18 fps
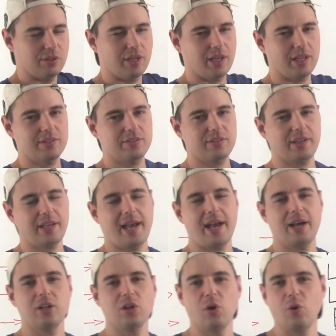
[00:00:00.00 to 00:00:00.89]
You can't say
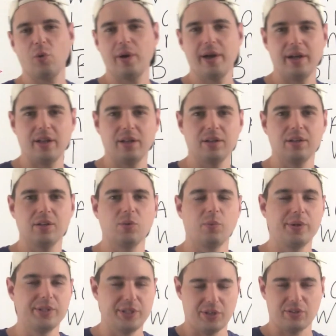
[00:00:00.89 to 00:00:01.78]

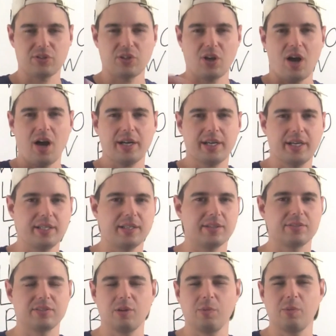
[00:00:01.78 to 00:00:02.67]
LOL when you're talking
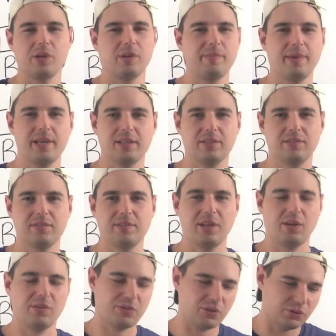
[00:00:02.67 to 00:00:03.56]
to someone.
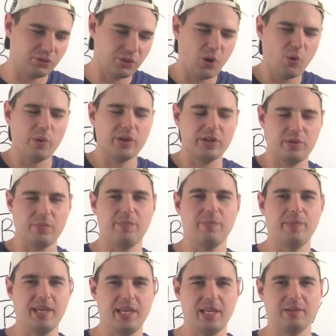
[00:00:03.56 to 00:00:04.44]
They'll know what you
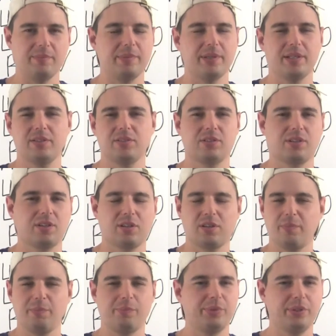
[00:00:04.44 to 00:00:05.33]
mean, but it's
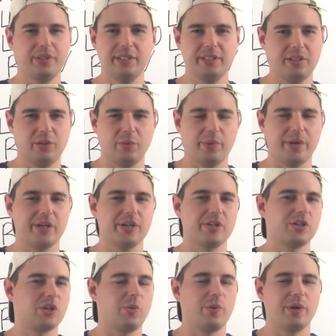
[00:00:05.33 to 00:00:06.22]
completely
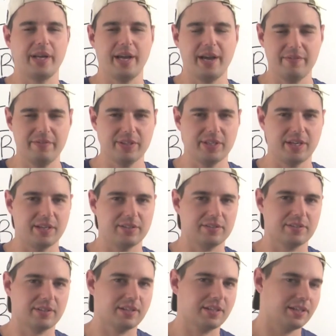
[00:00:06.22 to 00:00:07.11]
weird. No one ever
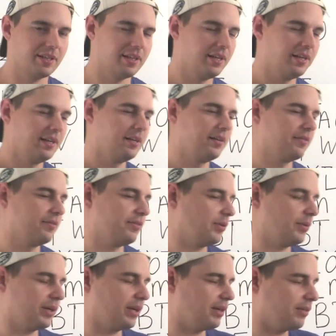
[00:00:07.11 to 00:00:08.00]
does it
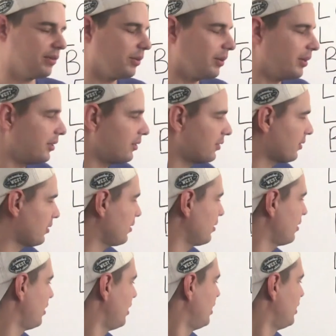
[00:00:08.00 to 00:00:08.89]
for whatever
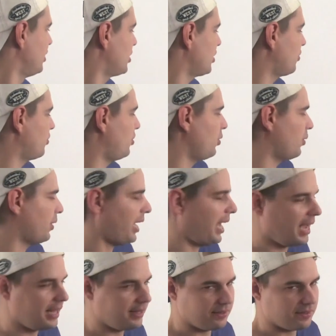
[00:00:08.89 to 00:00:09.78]
reason. You
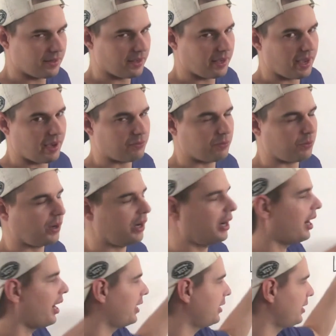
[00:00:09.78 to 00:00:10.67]
can say
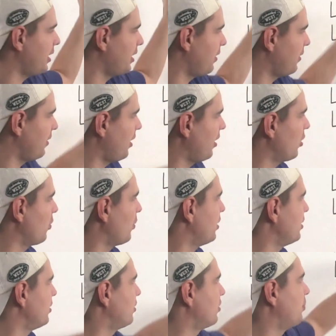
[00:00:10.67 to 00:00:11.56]
FYI, none of the other
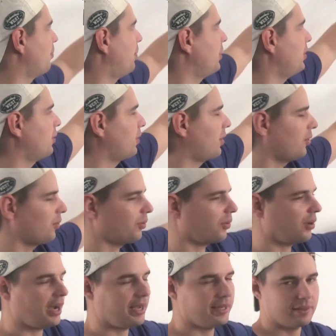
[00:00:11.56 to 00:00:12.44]
ones, but you can
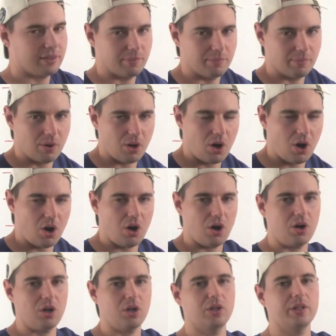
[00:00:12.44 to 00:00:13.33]
write them
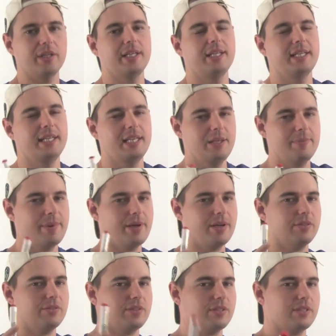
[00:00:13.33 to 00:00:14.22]
all in
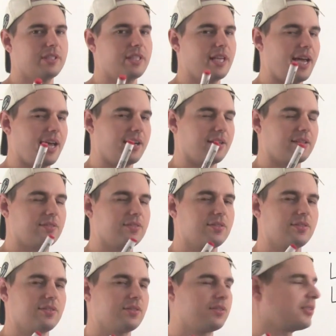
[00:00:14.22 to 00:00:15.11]
emails and
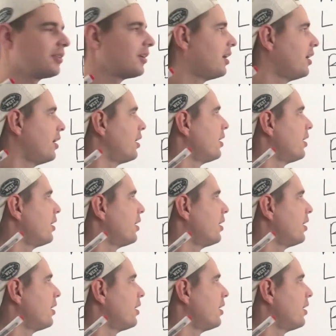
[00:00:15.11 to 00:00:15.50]
texts.